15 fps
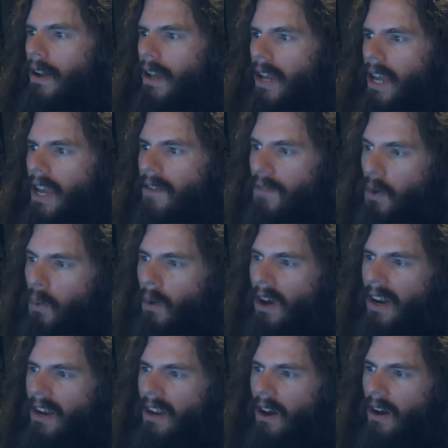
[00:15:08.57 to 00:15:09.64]
If you
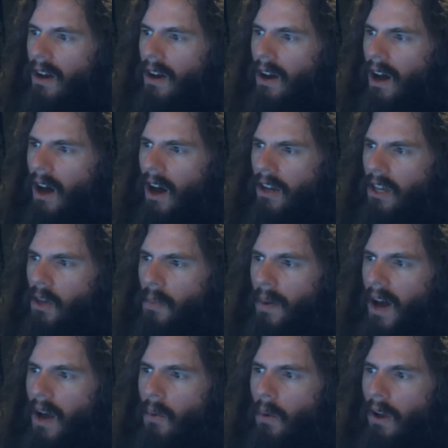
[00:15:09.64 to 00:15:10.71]
wanted to
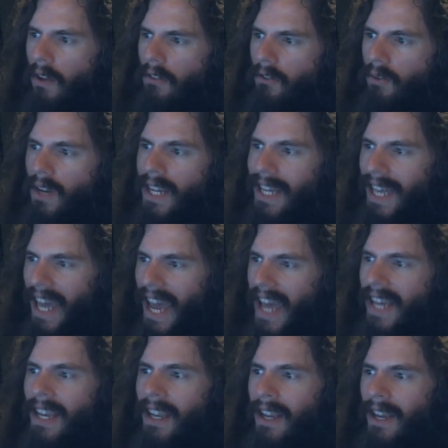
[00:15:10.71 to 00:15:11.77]
occupy Wall Street
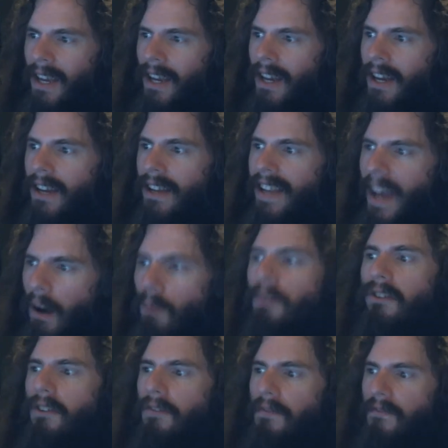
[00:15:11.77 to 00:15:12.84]
again, now
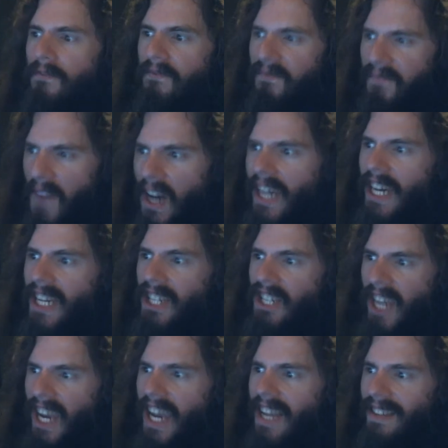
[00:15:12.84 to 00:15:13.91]
is your fucking
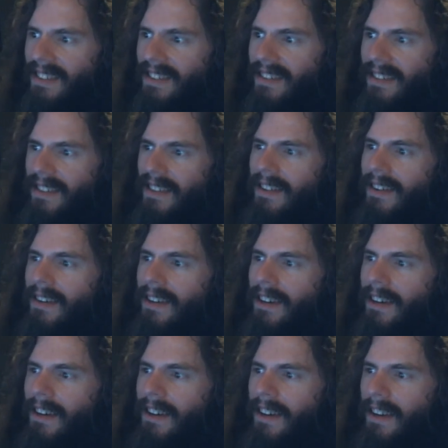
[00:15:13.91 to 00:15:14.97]
chance.
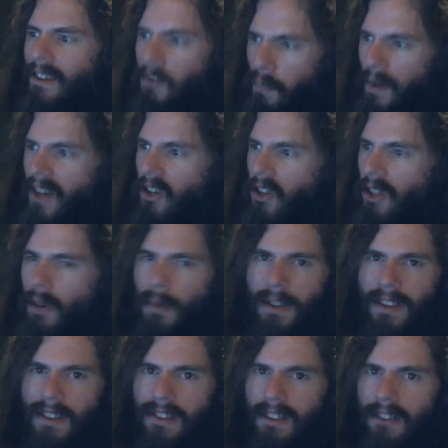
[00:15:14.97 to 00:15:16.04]
Especially with
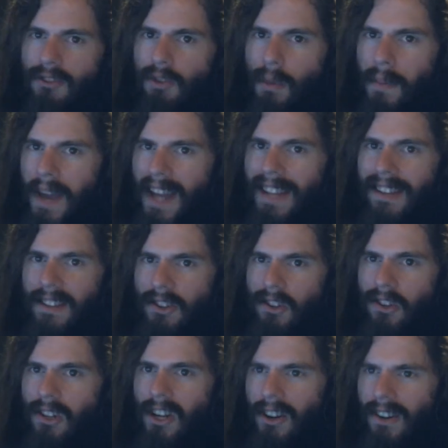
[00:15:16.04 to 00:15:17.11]
the central bank
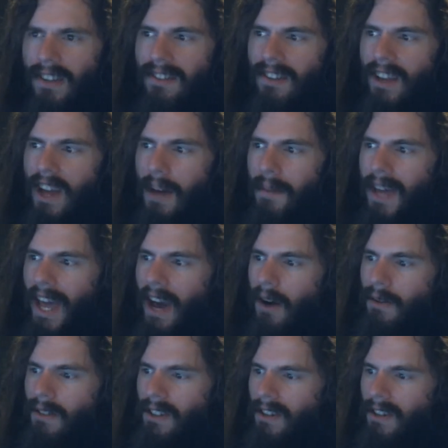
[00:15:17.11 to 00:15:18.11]
digital currency coming out.